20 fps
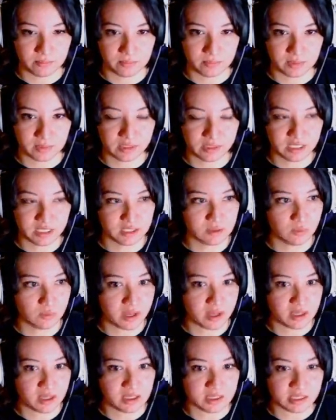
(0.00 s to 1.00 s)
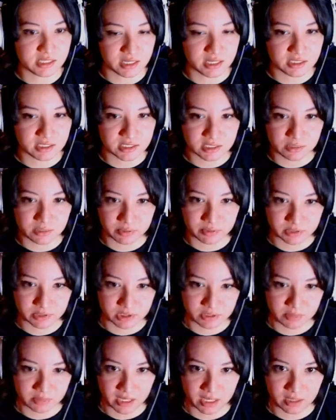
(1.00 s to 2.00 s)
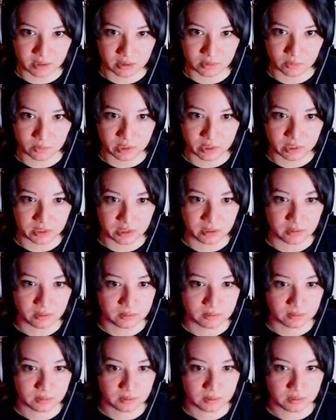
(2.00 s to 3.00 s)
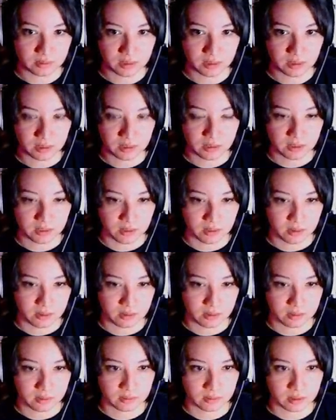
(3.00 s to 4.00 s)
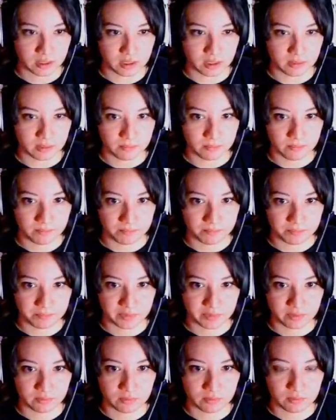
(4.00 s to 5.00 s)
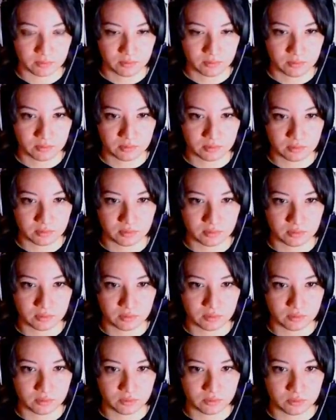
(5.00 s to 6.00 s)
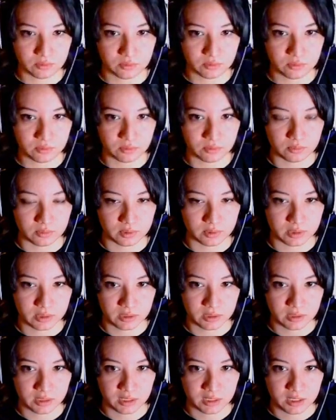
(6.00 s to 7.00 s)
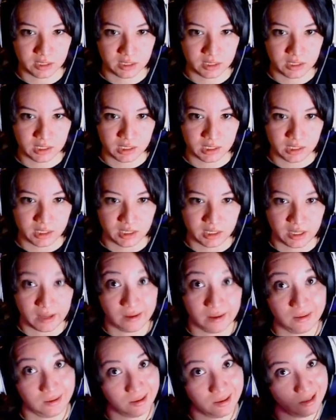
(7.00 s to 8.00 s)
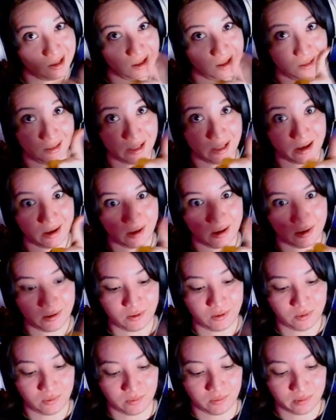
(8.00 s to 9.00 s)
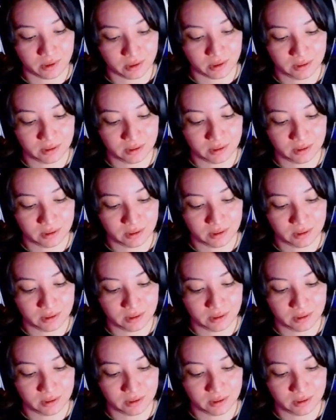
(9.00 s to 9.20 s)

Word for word: Lead the way, he says, as he pushes me out of the way. Okay. Ooh. Yellow.